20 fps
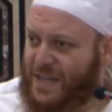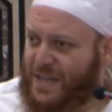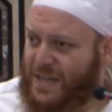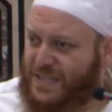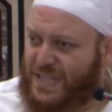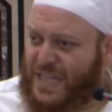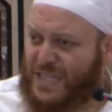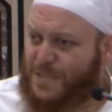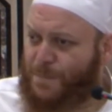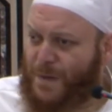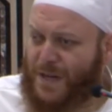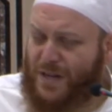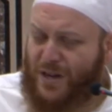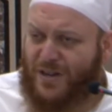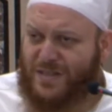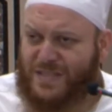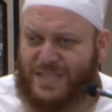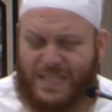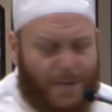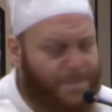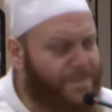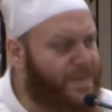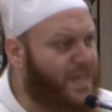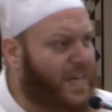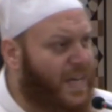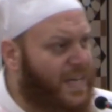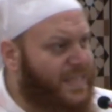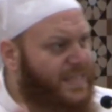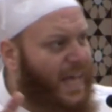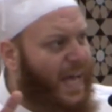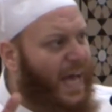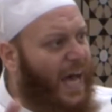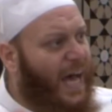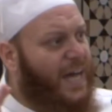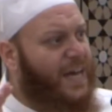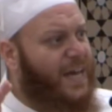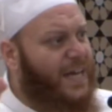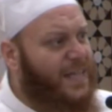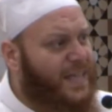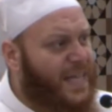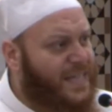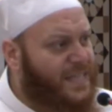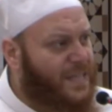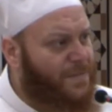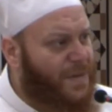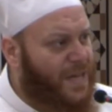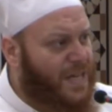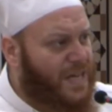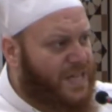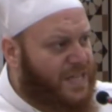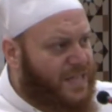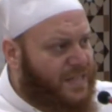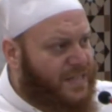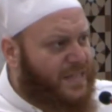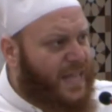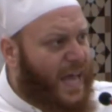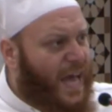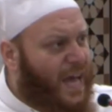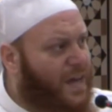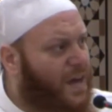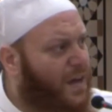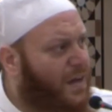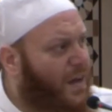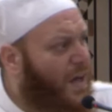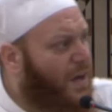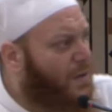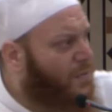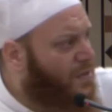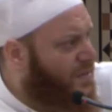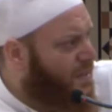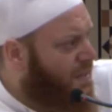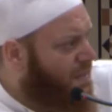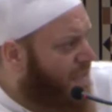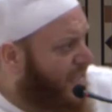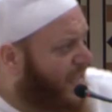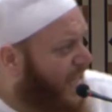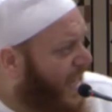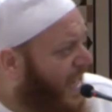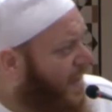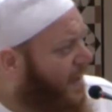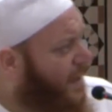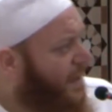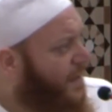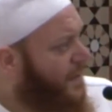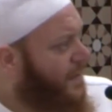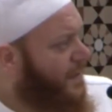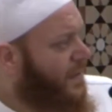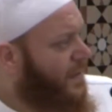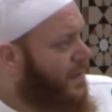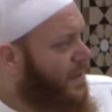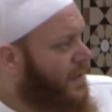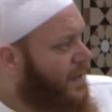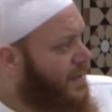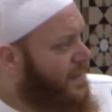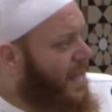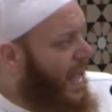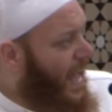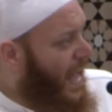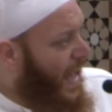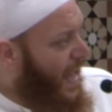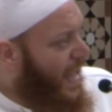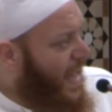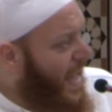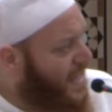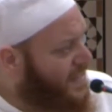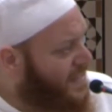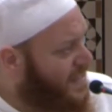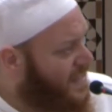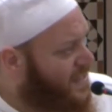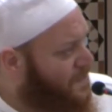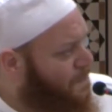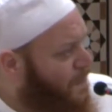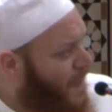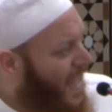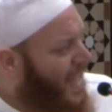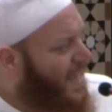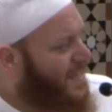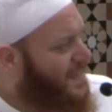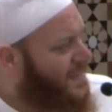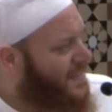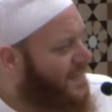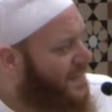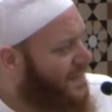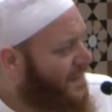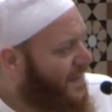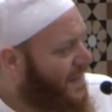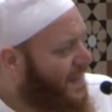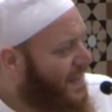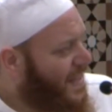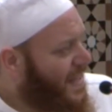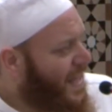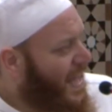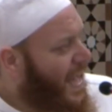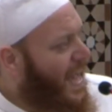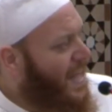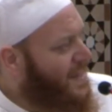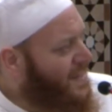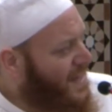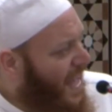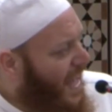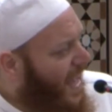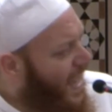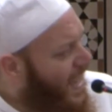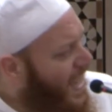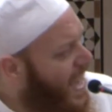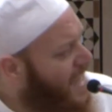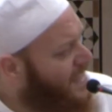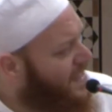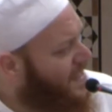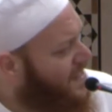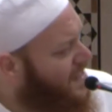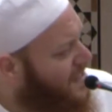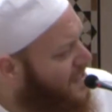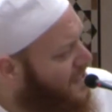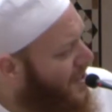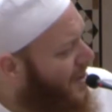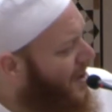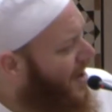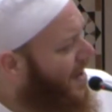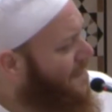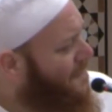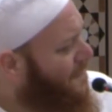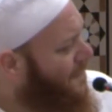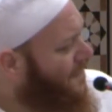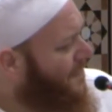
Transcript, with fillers: Just because something is haqq, it doesn't mean you just tag along with it and go. The haqq has its place and the haqq has its time.